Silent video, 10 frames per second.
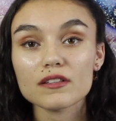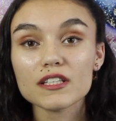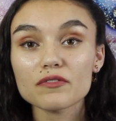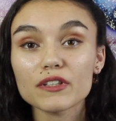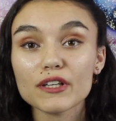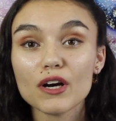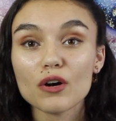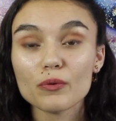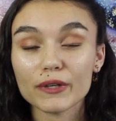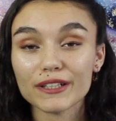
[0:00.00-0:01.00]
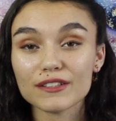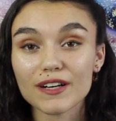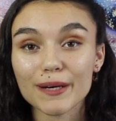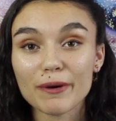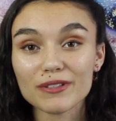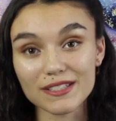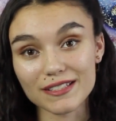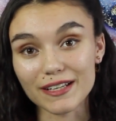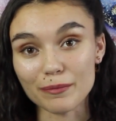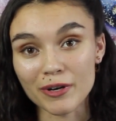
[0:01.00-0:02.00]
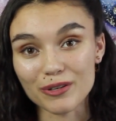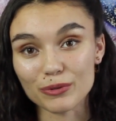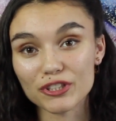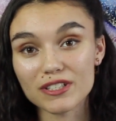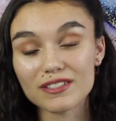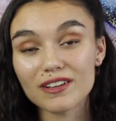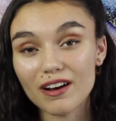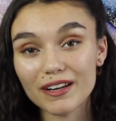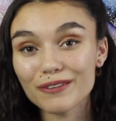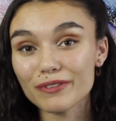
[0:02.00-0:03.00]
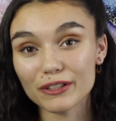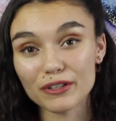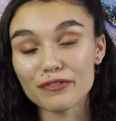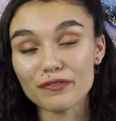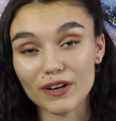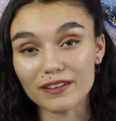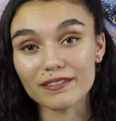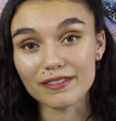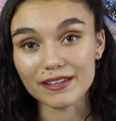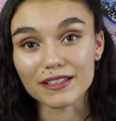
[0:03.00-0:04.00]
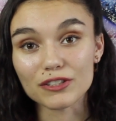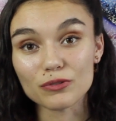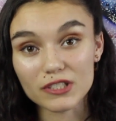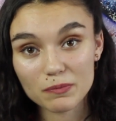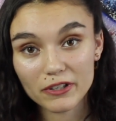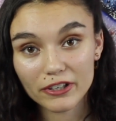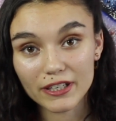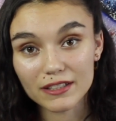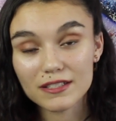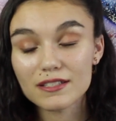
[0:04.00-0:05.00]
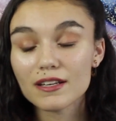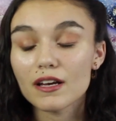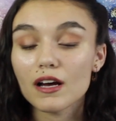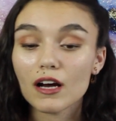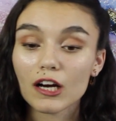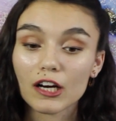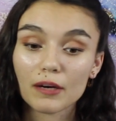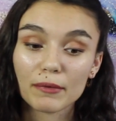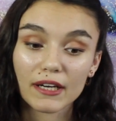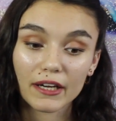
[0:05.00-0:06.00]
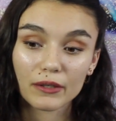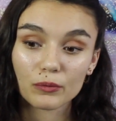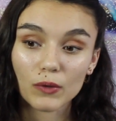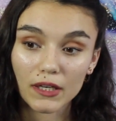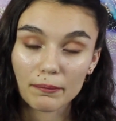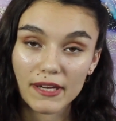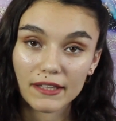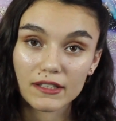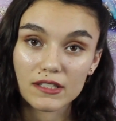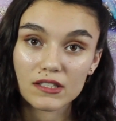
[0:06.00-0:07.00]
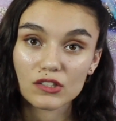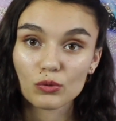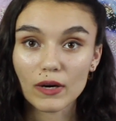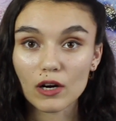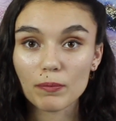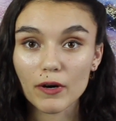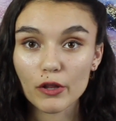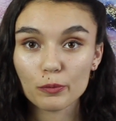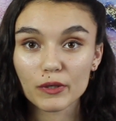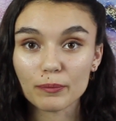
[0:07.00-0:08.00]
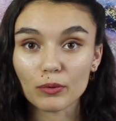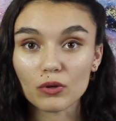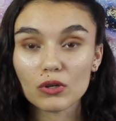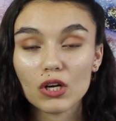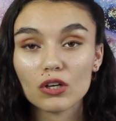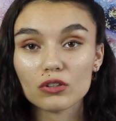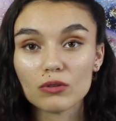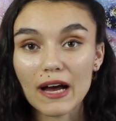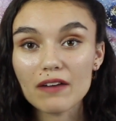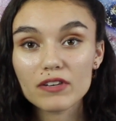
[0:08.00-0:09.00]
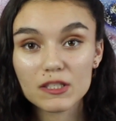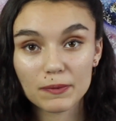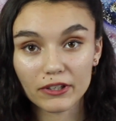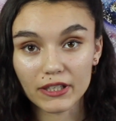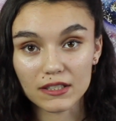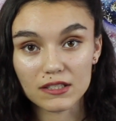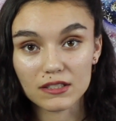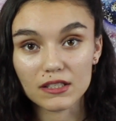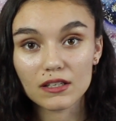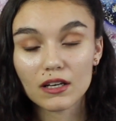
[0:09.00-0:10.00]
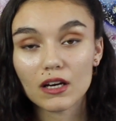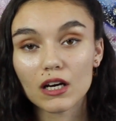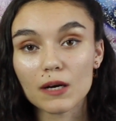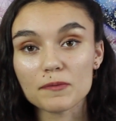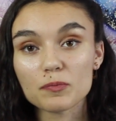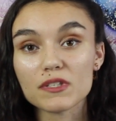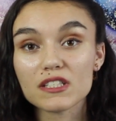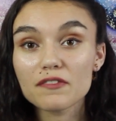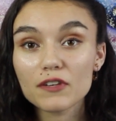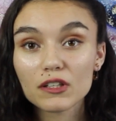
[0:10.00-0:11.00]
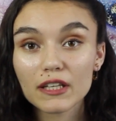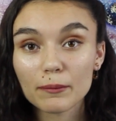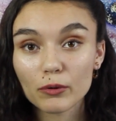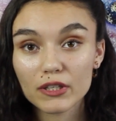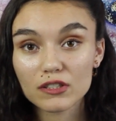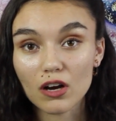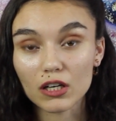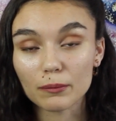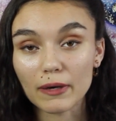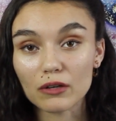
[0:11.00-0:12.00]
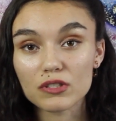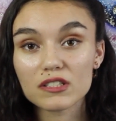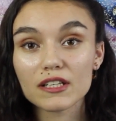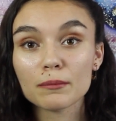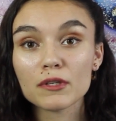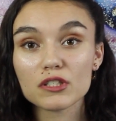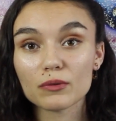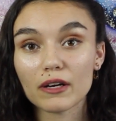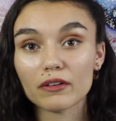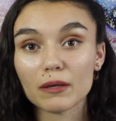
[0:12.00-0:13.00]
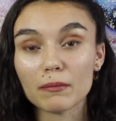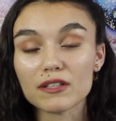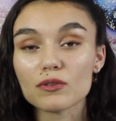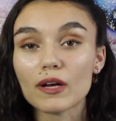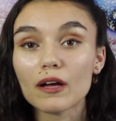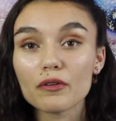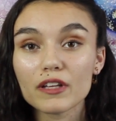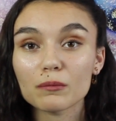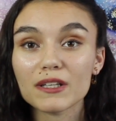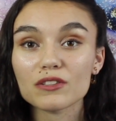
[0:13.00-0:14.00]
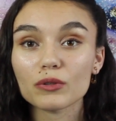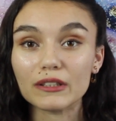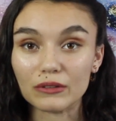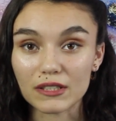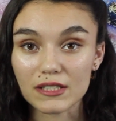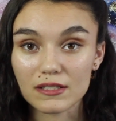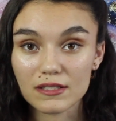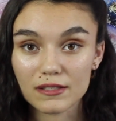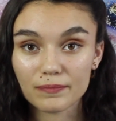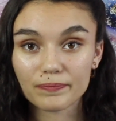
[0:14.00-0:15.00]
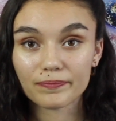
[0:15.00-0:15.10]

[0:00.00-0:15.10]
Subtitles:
This video we're going to talk about stigma, which is not a very fun thing to experience, and I want to make this to help other people who have experienced it. Specifically, I'm going to talk about stigma surrounding mental health and mental illness.